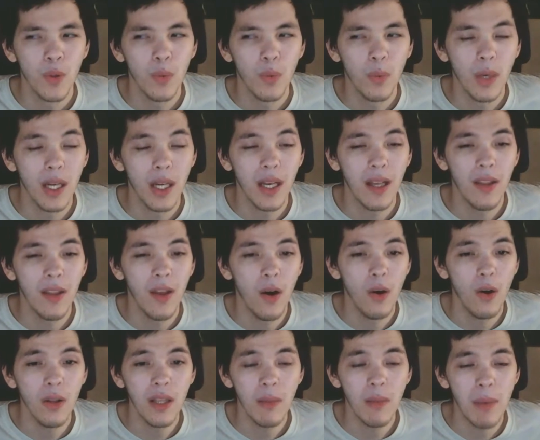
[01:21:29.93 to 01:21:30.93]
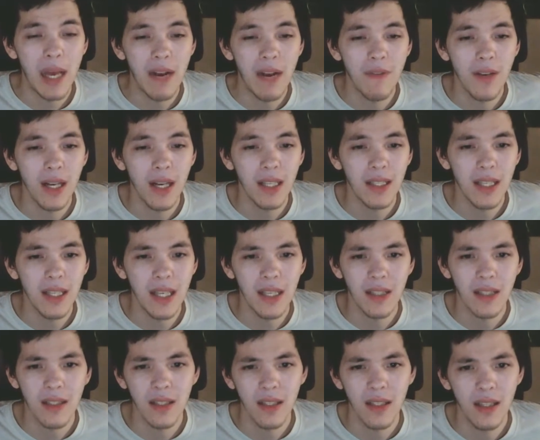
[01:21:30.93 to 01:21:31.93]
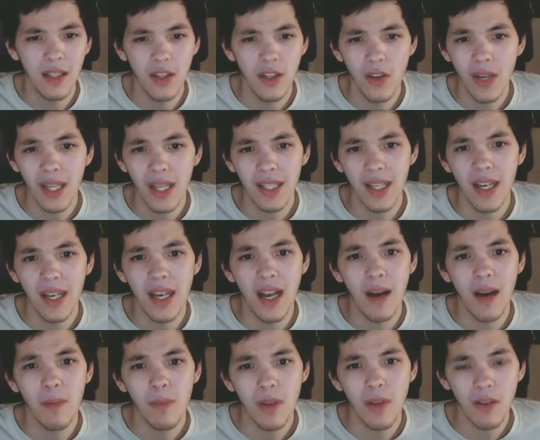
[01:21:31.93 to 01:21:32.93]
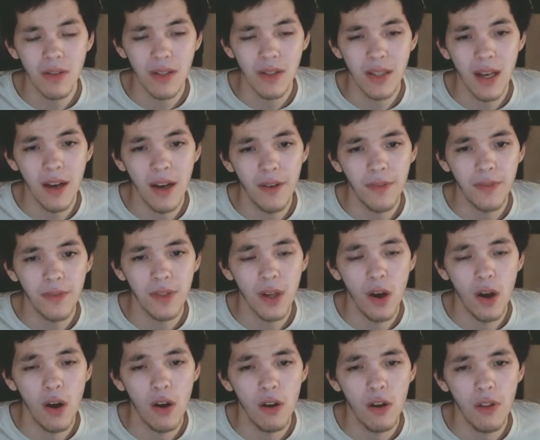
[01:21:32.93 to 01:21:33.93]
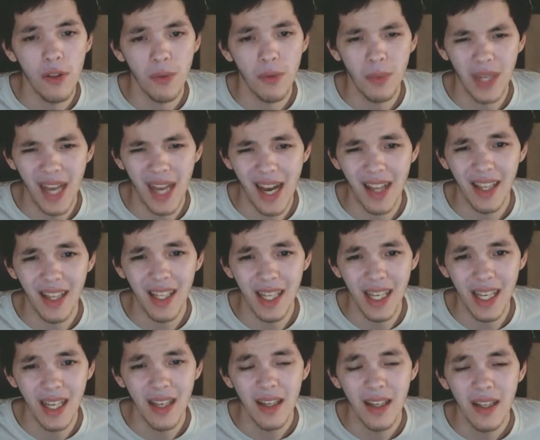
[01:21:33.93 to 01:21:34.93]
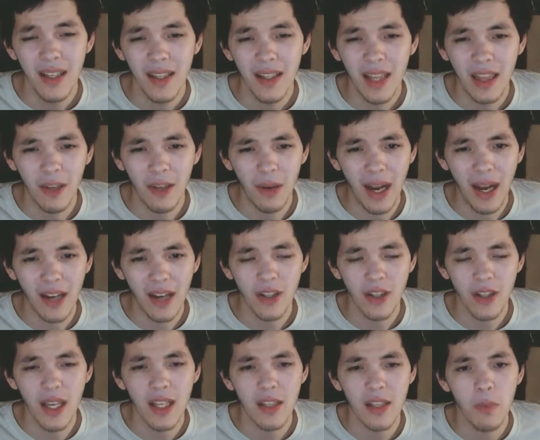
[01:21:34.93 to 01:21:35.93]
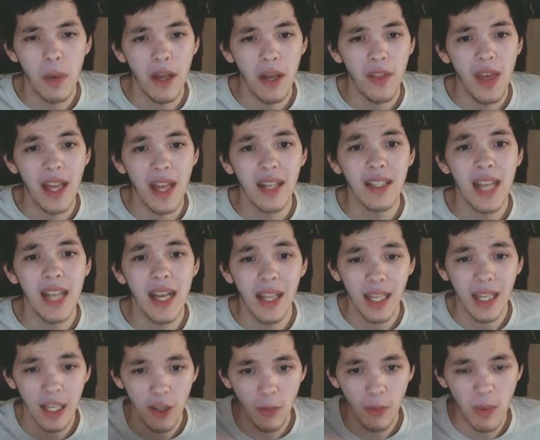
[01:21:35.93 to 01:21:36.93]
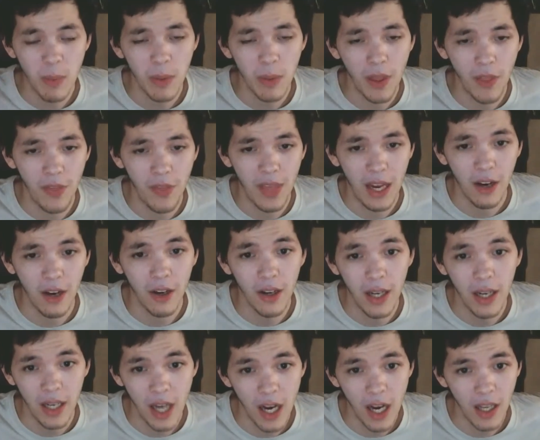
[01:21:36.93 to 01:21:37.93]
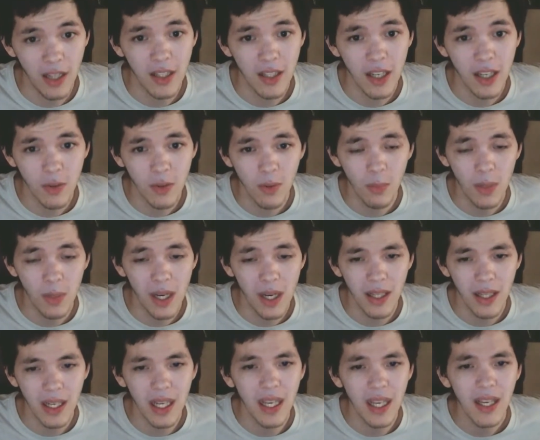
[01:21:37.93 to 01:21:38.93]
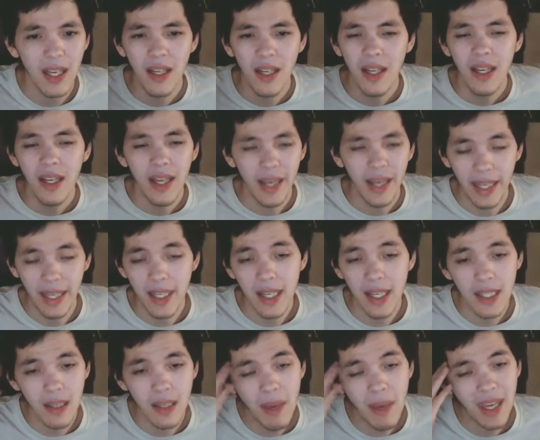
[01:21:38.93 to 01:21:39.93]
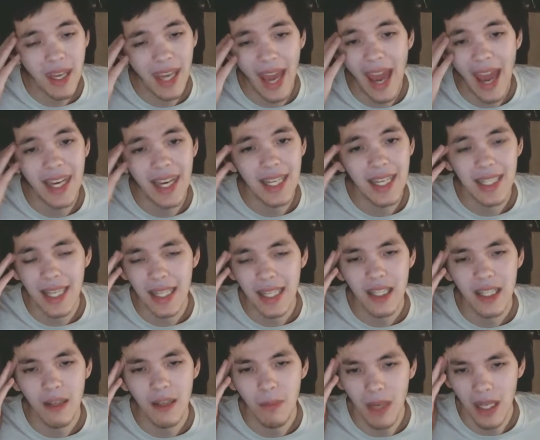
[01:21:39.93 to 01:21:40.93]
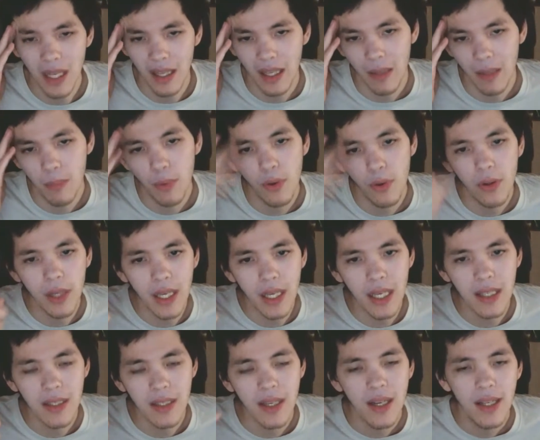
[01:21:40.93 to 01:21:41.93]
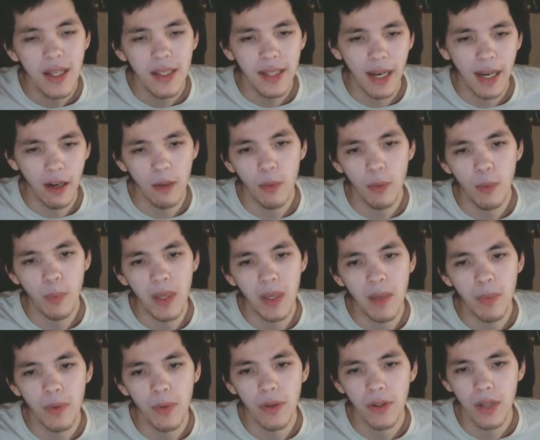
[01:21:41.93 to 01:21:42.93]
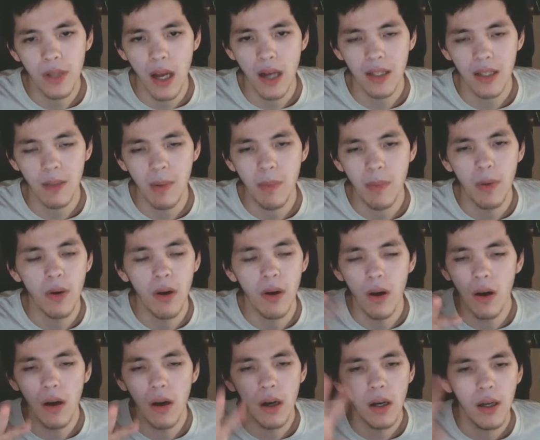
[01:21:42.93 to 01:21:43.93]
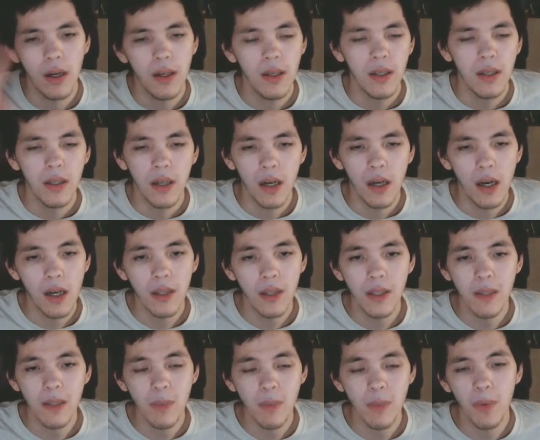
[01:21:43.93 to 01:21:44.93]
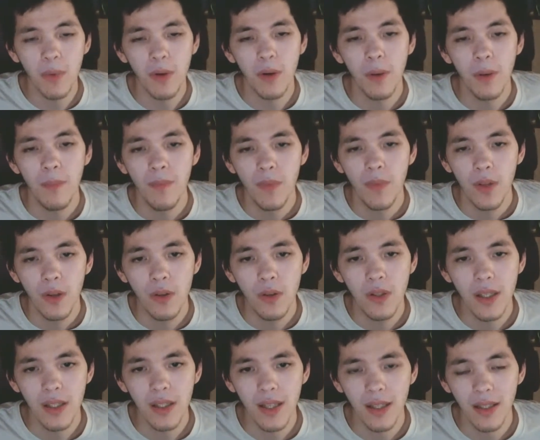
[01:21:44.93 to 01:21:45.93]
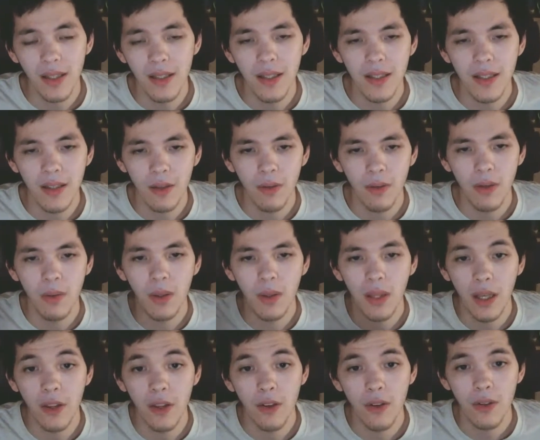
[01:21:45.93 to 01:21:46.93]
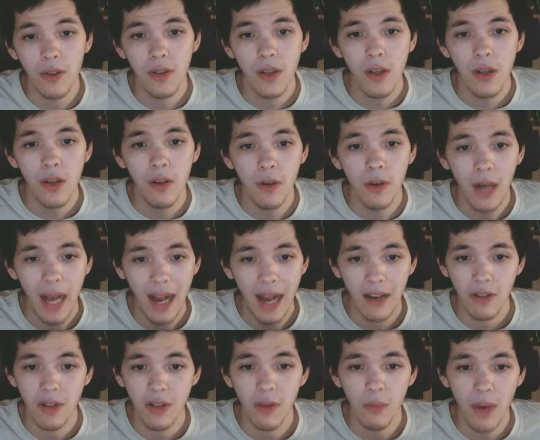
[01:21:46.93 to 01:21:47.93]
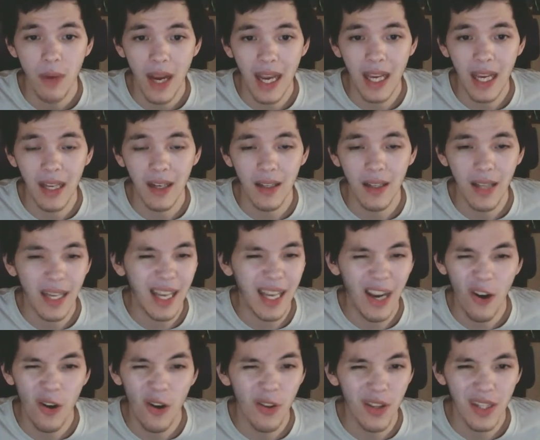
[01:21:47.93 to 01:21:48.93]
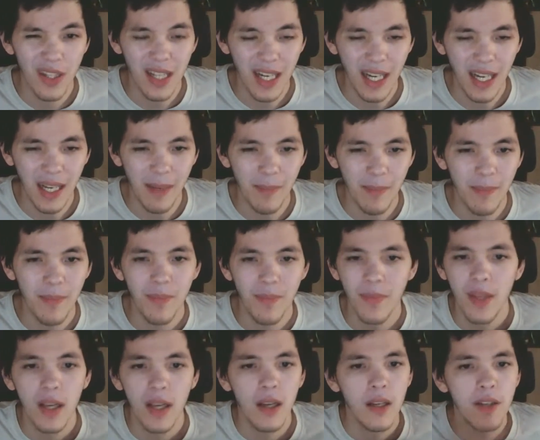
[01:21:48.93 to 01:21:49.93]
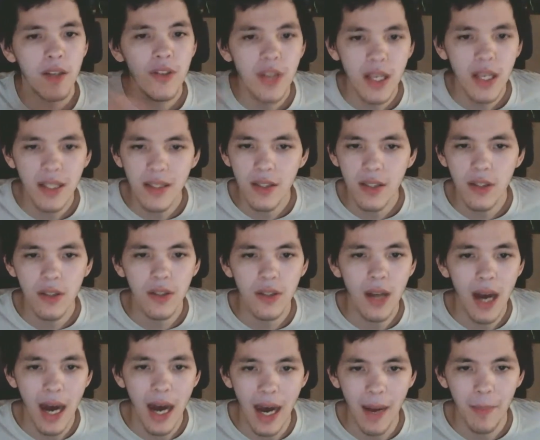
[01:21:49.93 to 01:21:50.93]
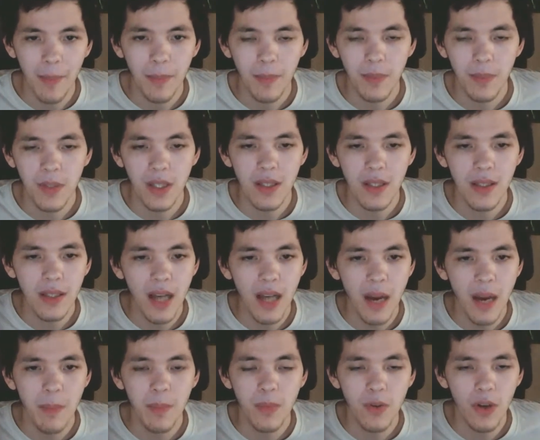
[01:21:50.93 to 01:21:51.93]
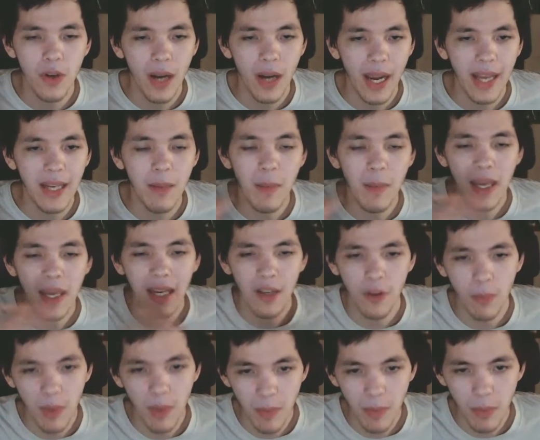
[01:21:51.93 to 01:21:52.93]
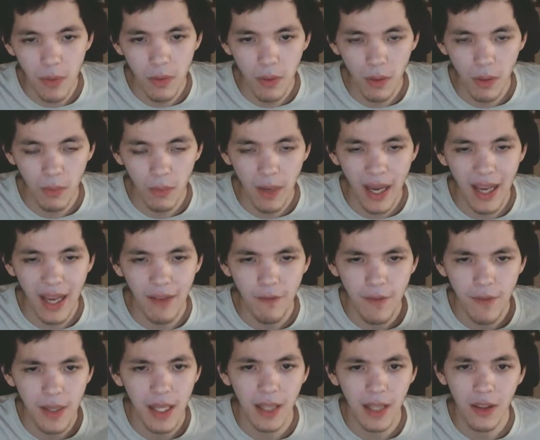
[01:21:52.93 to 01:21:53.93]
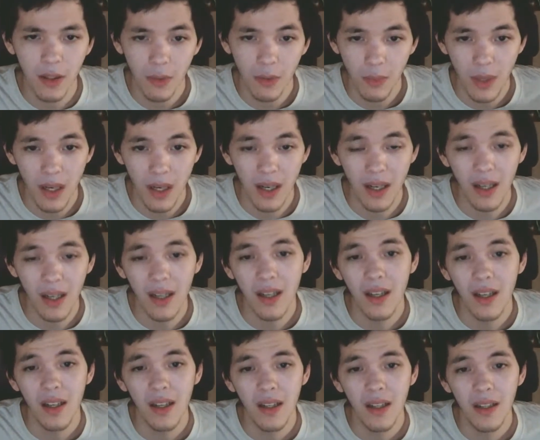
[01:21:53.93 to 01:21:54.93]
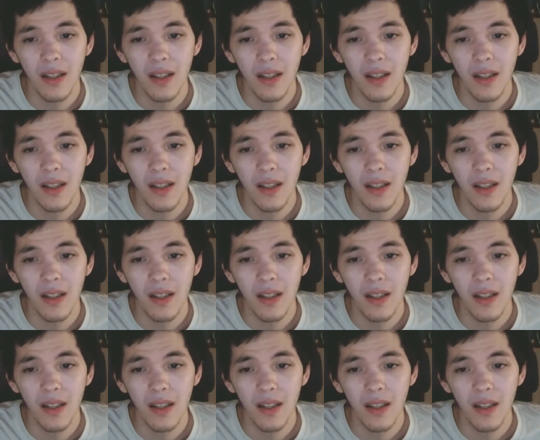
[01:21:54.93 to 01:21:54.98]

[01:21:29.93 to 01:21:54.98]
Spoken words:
What the only benefit I see is you get to numb yourself to all the reality that there actually is, while then telling other people that they're not in touch with reality. It doesn't make any sense to me. Like bullies, terrible people, toxic people, all these people who just like to disagree with others who are actually right, like all the time. Just stop. Just stop trying to make other people who are right feel like they're wrong.